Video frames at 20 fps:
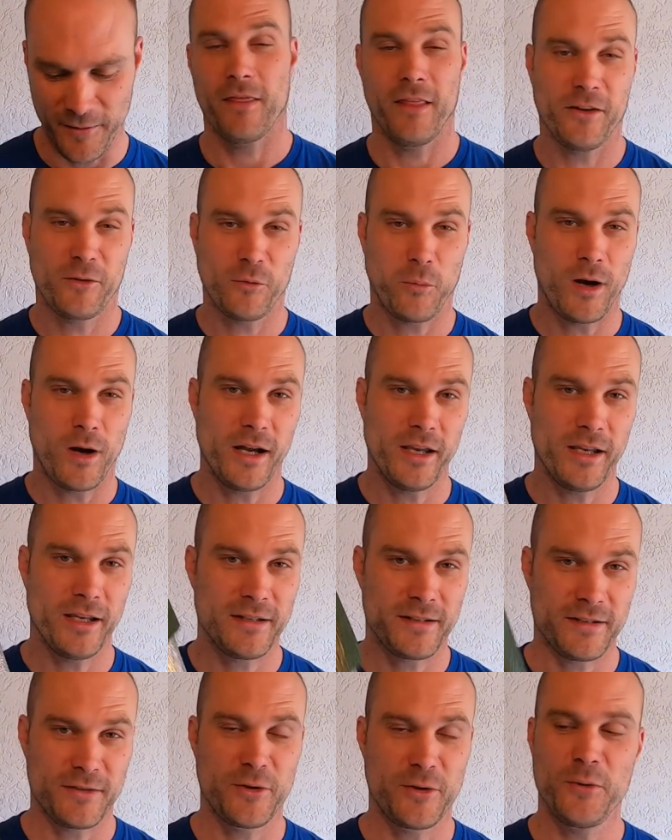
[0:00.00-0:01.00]
That's why
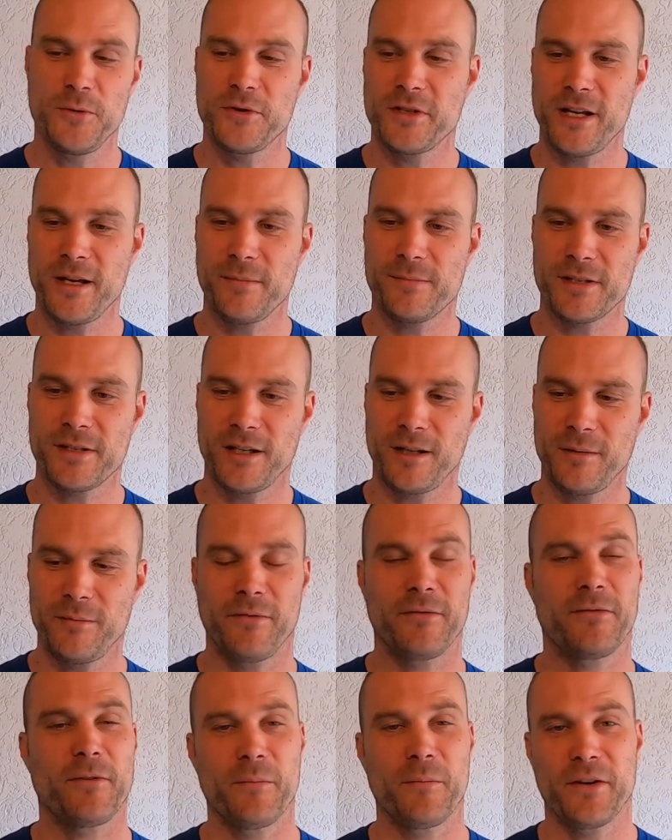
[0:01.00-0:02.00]
it's two steps
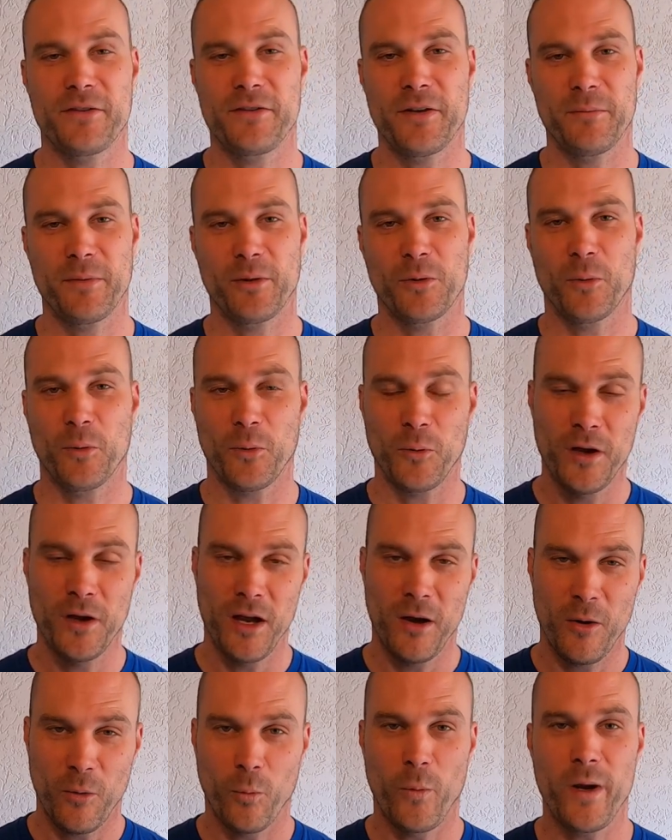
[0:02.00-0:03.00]
up from the typical
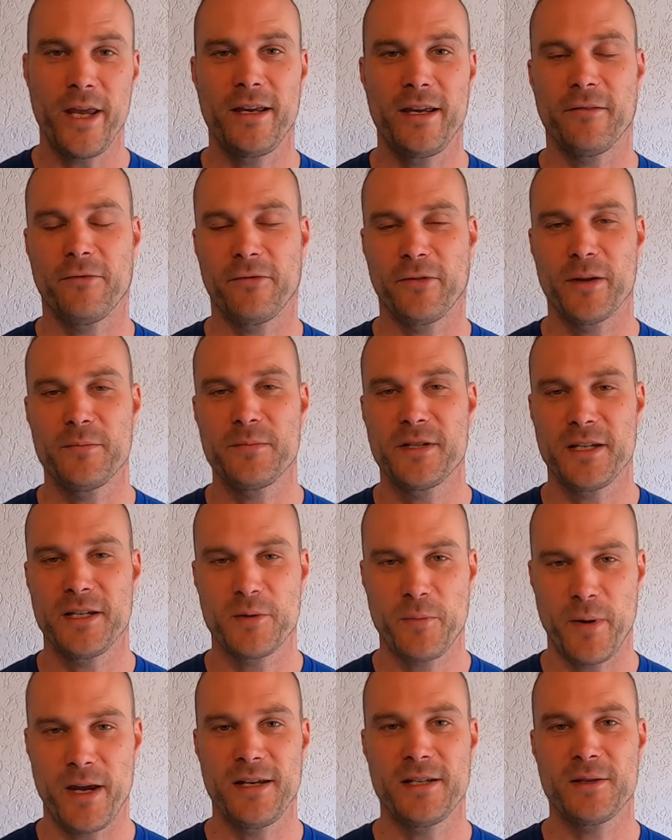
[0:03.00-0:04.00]
weak, flimsy
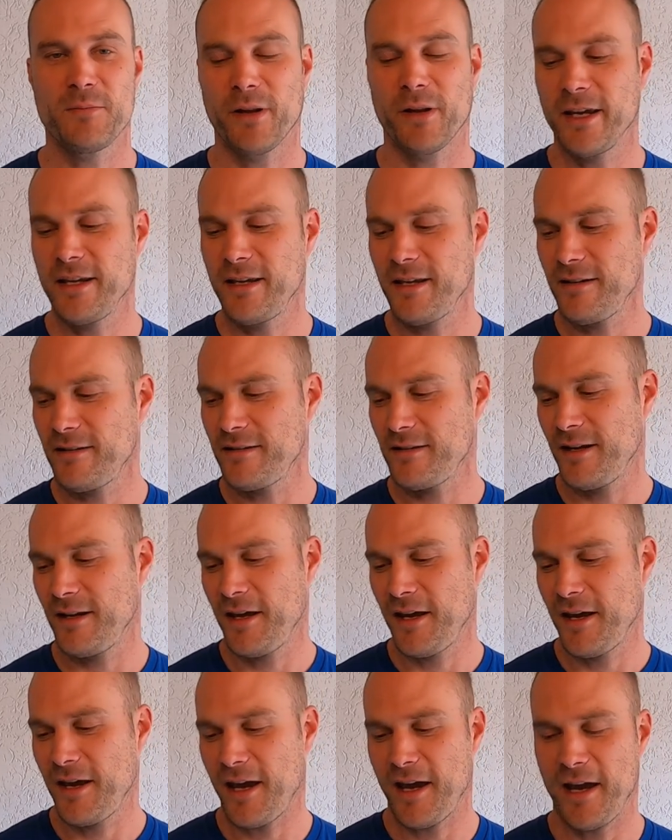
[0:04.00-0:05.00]
space blanket,
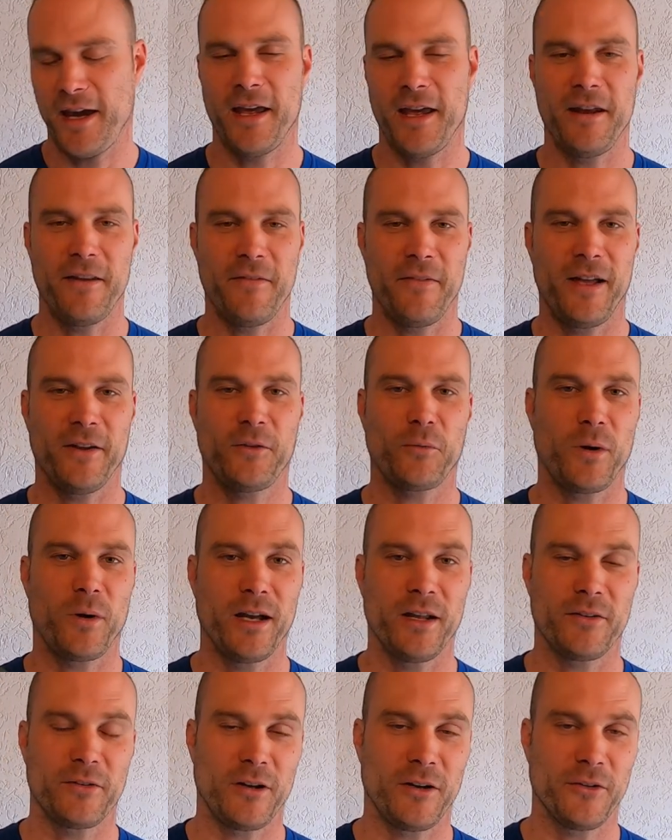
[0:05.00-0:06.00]
and that's
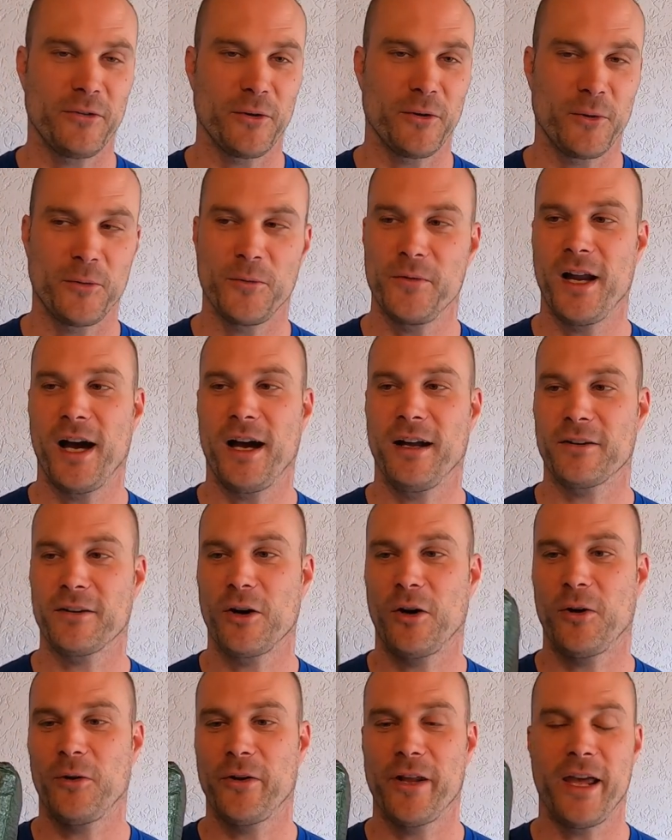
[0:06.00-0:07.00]
why it's also not
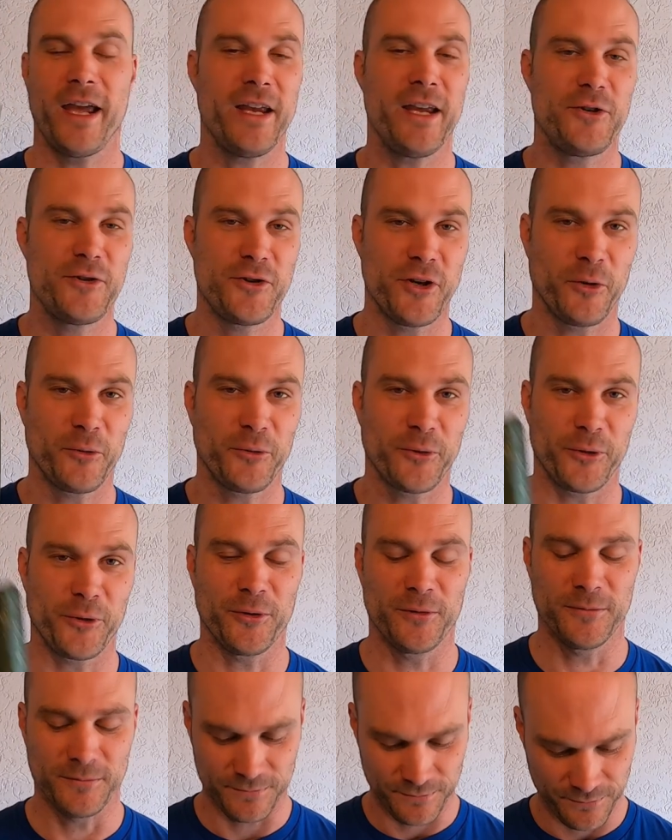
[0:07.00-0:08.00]
called a shelter.